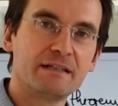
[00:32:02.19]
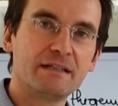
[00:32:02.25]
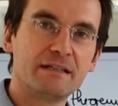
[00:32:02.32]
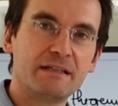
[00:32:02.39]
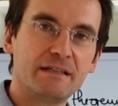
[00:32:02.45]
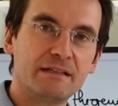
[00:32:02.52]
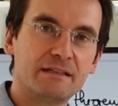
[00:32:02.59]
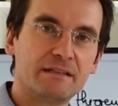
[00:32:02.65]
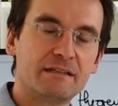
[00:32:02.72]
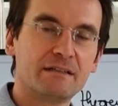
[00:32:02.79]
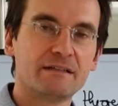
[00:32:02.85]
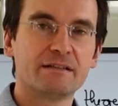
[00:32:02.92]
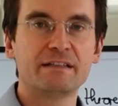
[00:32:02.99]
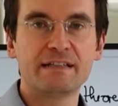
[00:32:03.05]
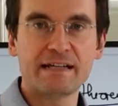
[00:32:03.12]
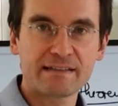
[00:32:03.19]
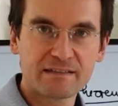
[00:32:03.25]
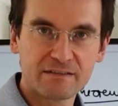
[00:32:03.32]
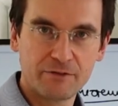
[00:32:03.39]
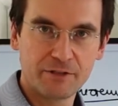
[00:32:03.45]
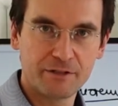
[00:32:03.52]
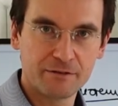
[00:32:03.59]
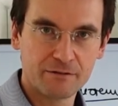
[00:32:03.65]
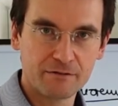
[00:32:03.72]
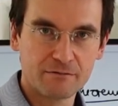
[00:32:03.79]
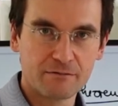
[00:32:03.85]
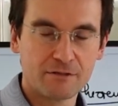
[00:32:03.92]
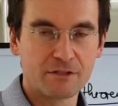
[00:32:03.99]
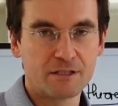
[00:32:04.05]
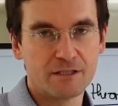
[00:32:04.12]
in the next video,
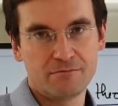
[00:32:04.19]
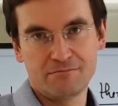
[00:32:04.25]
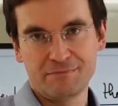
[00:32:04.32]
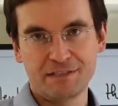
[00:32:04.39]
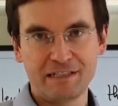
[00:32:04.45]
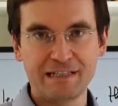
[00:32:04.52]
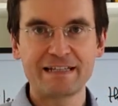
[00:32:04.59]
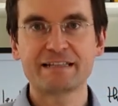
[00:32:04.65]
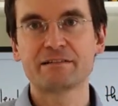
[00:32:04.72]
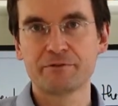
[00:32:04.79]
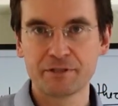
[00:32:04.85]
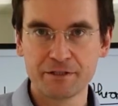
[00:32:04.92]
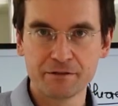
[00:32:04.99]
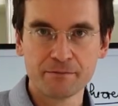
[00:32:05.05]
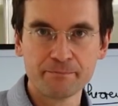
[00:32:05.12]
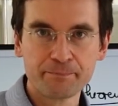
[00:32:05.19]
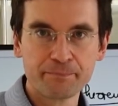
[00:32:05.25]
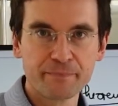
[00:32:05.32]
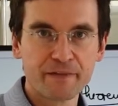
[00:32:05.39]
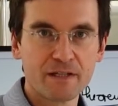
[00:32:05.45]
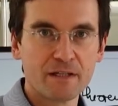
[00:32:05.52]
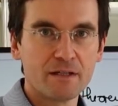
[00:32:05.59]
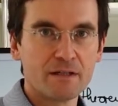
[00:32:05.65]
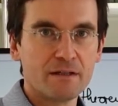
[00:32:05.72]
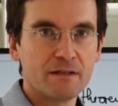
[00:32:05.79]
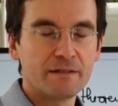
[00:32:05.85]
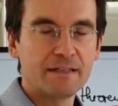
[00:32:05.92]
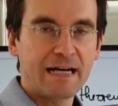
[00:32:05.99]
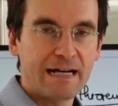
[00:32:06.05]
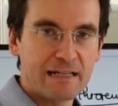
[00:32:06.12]
or in a later video,
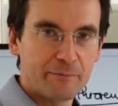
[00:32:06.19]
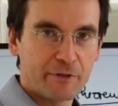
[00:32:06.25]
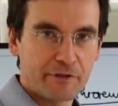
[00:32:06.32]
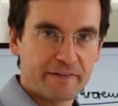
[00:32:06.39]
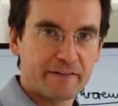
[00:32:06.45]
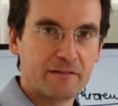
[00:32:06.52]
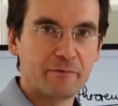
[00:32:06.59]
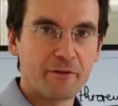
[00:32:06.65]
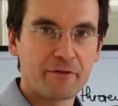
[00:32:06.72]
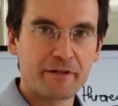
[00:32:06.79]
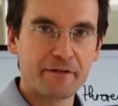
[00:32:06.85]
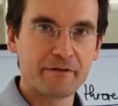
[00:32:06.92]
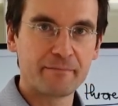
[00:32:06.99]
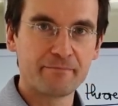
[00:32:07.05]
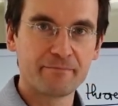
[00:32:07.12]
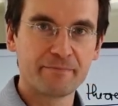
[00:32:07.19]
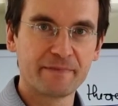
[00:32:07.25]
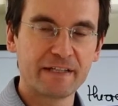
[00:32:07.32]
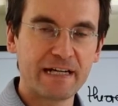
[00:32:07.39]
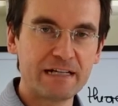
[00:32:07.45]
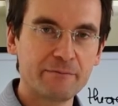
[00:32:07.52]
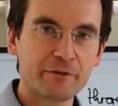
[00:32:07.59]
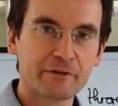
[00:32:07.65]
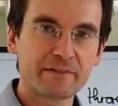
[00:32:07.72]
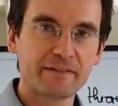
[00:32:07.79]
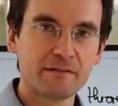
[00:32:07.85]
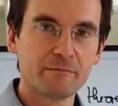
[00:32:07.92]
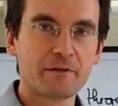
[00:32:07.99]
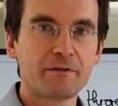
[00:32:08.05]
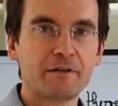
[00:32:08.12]
the Eilenberg-Zilber theorem. The
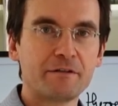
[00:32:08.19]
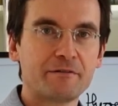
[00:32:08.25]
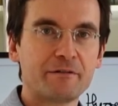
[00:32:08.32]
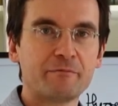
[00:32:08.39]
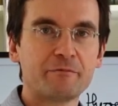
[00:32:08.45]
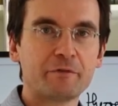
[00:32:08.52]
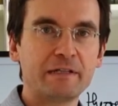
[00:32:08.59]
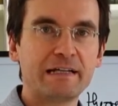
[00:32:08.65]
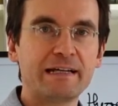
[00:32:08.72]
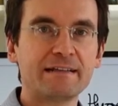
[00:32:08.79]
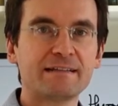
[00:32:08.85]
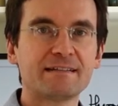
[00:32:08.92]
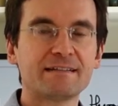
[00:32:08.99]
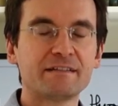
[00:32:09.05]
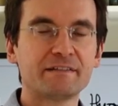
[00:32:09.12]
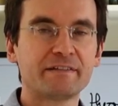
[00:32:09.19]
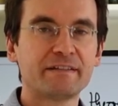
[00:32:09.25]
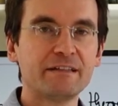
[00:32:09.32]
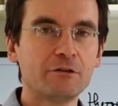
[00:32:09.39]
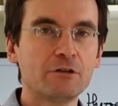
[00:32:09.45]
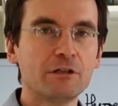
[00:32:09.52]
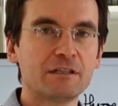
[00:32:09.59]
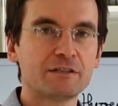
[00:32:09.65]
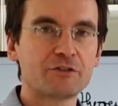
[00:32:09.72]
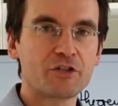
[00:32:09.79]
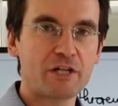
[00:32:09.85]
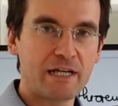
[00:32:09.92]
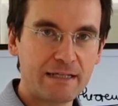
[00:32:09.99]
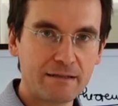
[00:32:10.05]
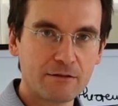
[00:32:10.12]
Eilenberg-Zilber theorem relates the singular
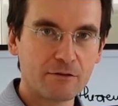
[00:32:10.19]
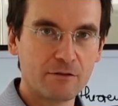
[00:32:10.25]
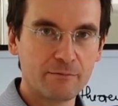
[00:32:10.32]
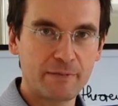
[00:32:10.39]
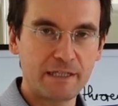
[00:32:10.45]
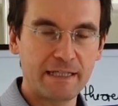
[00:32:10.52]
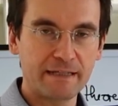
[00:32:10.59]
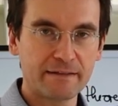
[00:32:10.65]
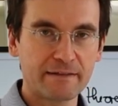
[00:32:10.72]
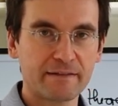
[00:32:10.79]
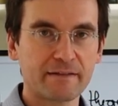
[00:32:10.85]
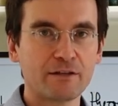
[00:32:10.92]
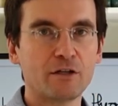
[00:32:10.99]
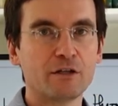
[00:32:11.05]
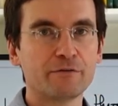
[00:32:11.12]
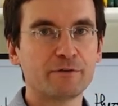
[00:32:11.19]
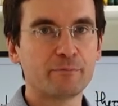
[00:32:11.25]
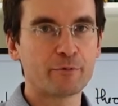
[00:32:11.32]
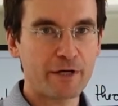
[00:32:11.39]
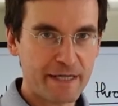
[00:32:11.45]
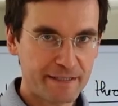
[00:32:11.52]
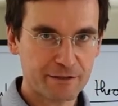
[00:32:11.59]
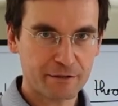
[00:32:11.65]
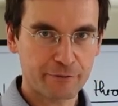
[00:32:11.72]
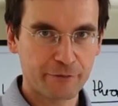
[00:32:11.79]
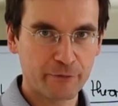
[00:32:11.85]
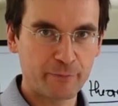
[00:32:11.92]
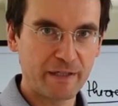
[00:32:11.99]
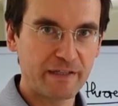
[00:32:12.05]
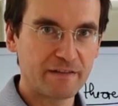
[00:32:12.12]
chain complex of a product of
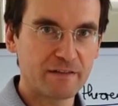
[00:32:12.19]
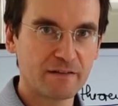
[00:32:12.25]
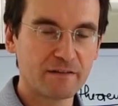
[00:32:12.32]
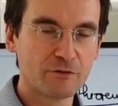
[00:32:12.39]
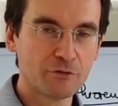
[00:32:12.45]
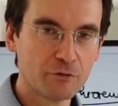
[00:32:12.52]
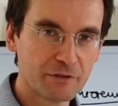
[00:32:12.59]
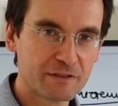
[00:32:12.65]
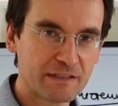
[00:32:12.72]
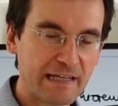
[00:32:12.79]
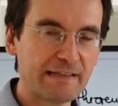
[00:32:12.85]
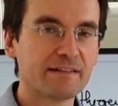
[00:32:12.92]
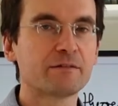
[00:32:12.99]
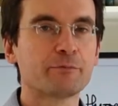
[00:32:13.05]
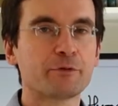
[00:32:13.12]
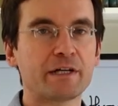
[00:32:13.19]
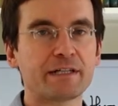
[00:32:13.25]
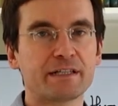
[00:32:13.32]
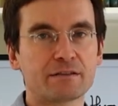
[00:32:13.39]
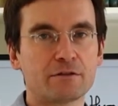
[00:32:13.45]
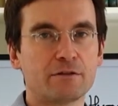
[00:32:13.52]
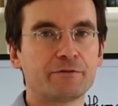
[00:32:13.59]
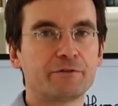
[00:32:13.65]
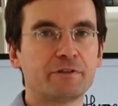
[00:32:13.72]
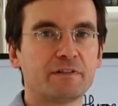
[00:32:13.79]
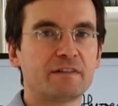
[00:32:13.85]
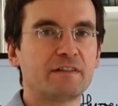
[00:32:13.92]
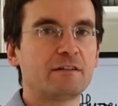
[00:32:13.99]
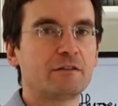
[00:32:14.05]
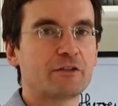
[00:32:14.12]
spaces to the tensor product of the
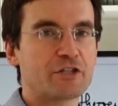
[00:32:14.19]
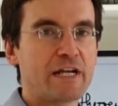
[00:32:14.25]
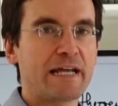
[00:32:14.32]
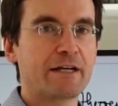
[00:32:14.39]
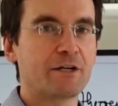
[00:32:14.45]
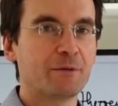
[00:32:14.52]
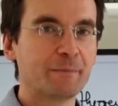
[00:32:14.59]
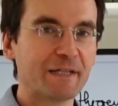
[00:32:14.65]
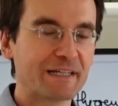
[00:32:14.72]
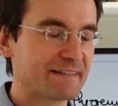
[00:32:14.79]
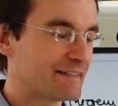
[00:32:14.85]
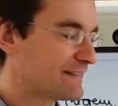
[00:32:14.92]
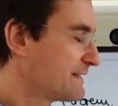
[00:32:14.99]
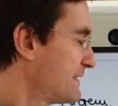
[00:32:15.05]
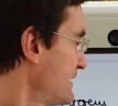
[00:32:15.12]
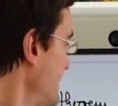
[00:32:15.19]
singular chain complexes.